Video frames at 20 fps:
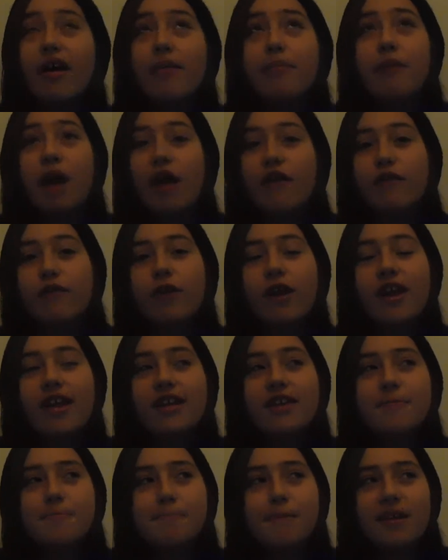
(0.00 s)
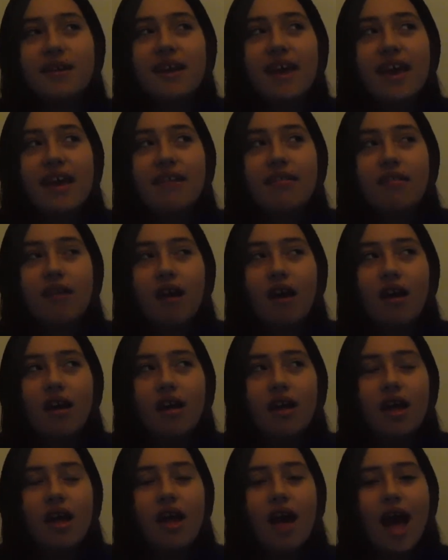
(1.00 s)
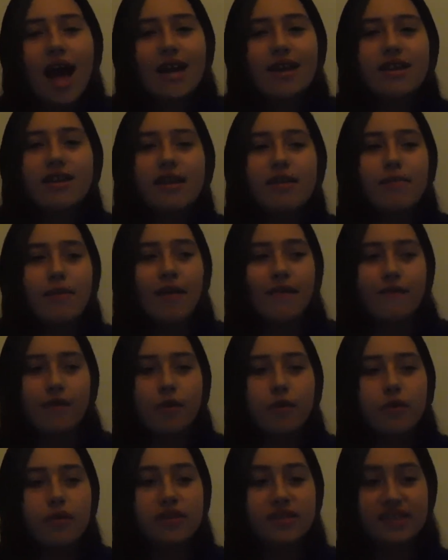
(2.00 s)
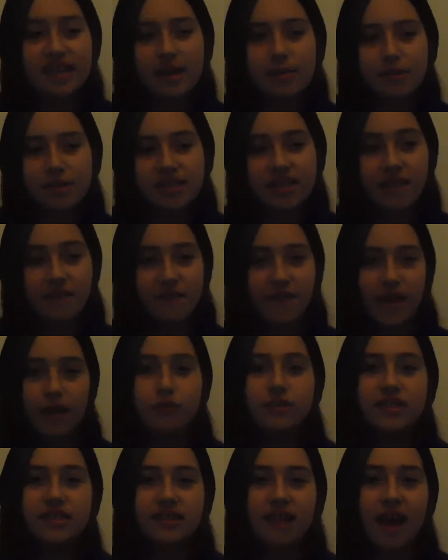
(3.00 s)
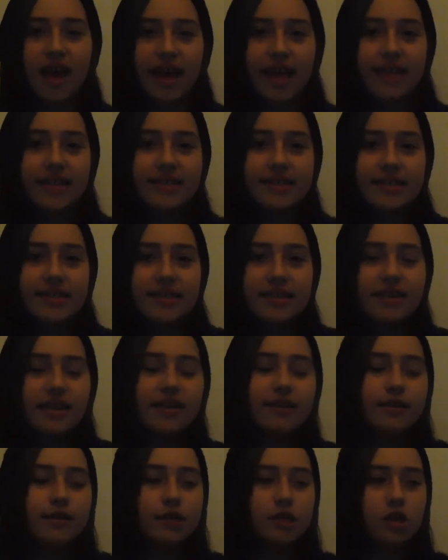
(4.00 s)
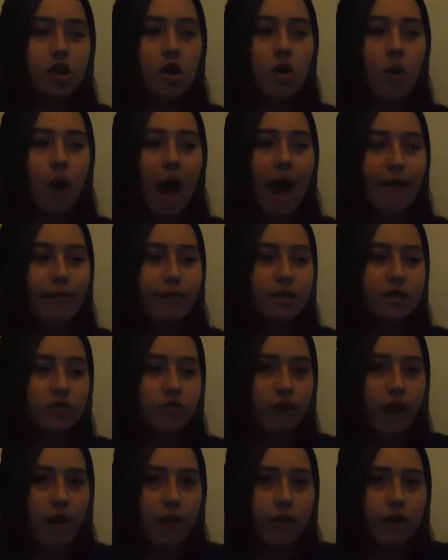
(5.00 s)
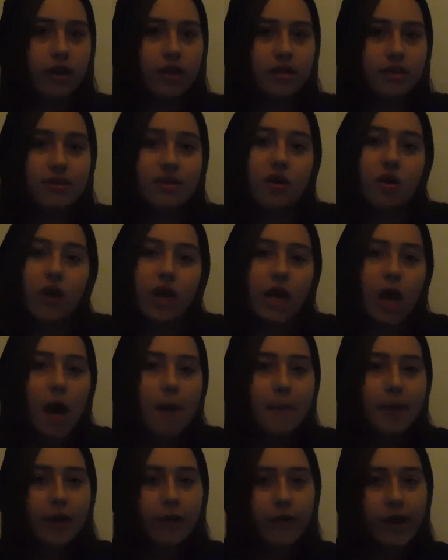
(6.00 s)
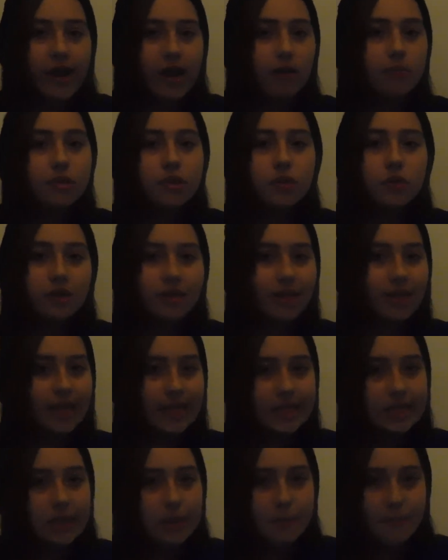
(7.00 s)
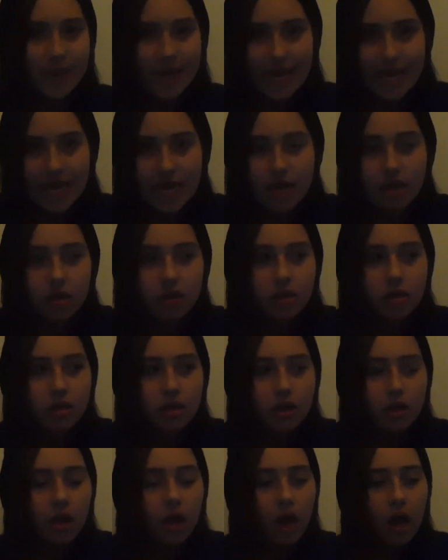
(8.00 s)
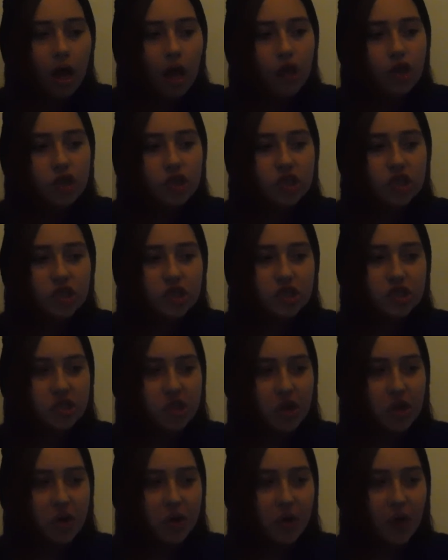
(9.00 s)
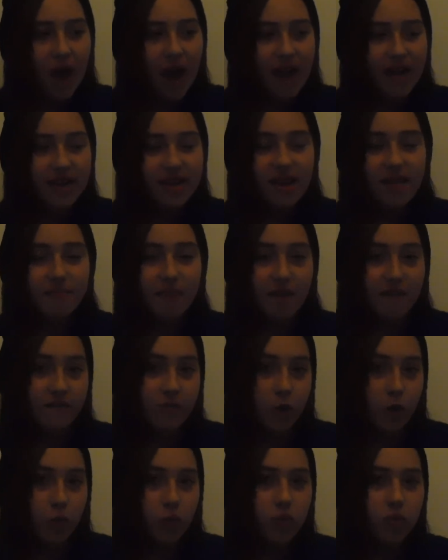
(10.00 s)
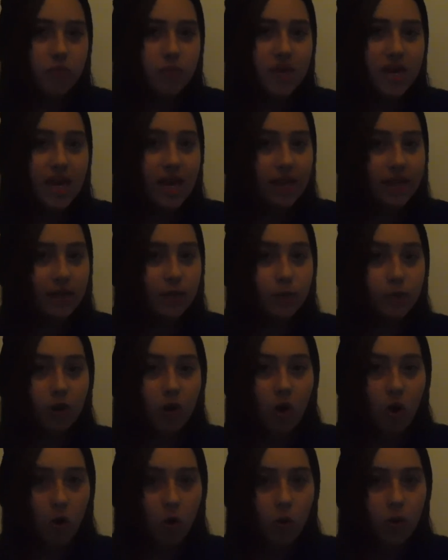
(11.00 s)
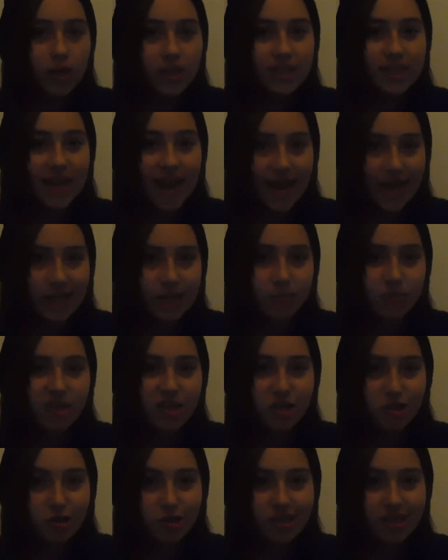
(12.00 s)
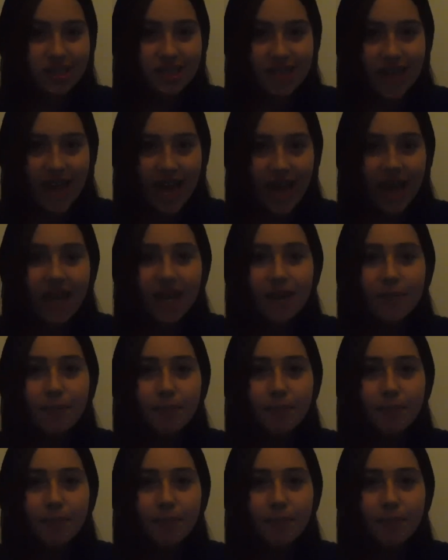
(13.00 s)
my friend Michaela, I didn't have my phone at the time because I failed science, so I was grounded until I got my grade up to at least a B. So I didn't have my phone with me, and he would always text me during the day.